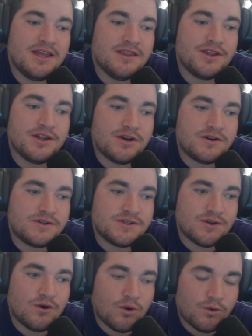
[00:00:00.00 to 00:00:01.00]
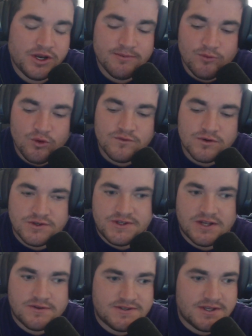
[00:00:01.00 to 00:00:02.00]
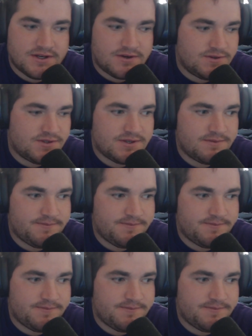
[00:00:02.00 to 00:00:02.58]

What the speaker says: There's already movers downstairs.